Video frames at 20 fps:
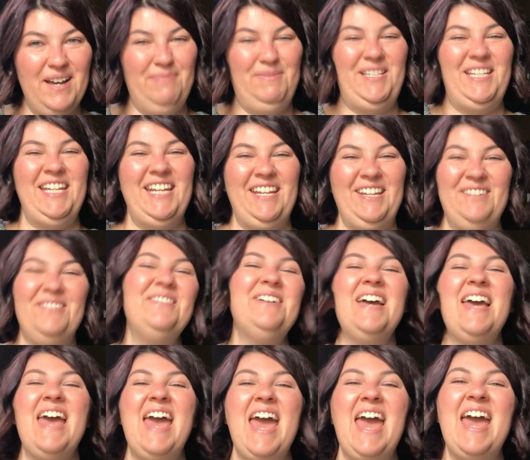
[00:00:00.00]
up to.
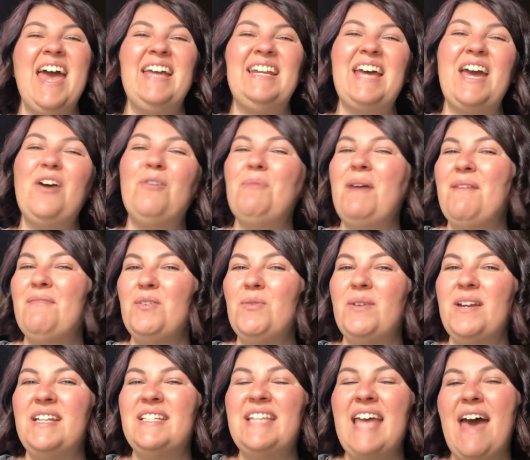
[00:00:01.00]
And I hope
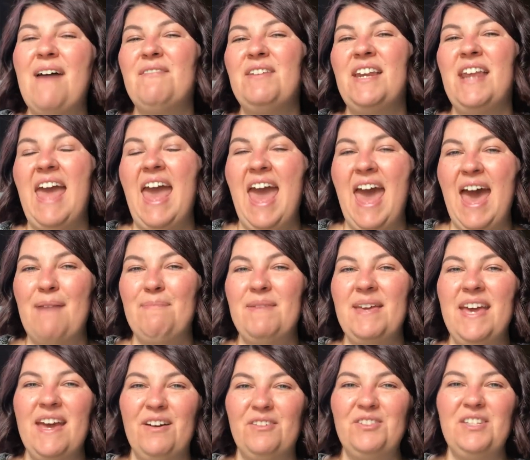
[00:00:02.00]
everyone is having a
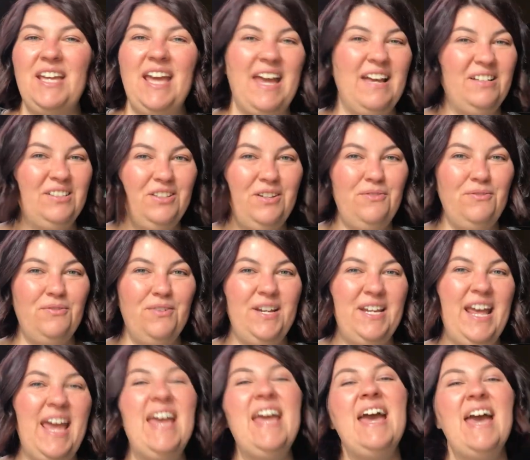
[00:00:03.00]
happy, healthy, and gluten-free
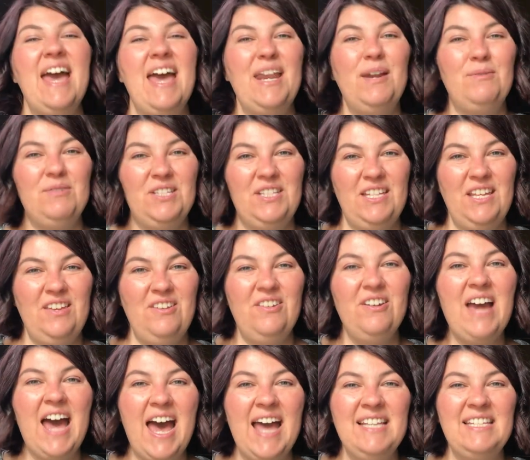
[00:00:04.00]
day. And I will see you
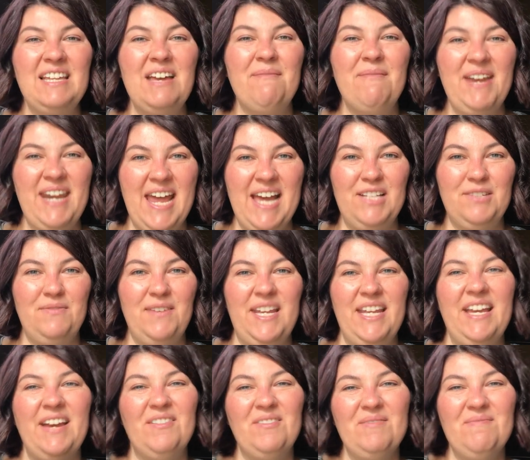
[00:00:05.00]
guys in my next
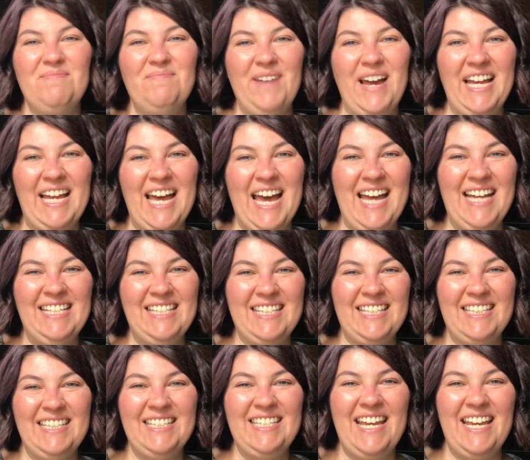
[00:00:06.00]
video. Bye
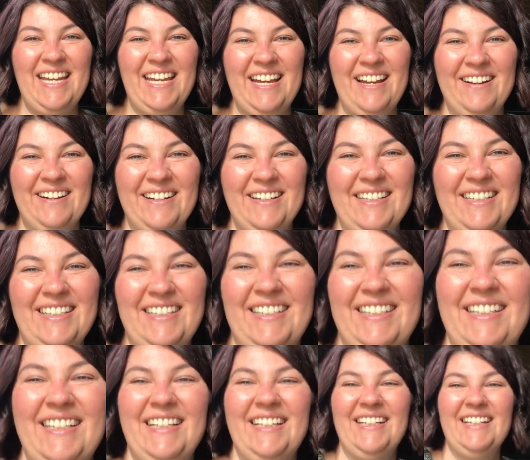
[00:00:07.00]
guys. Take
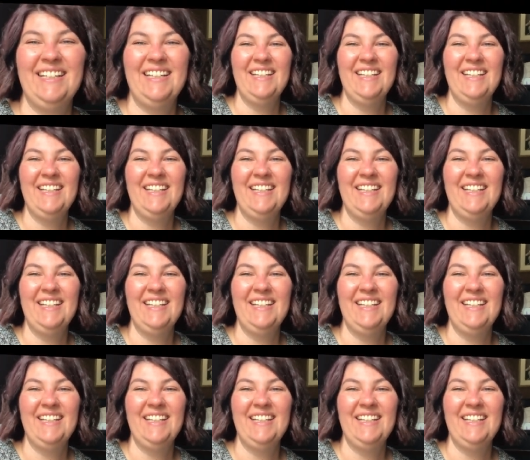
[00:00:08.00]
care.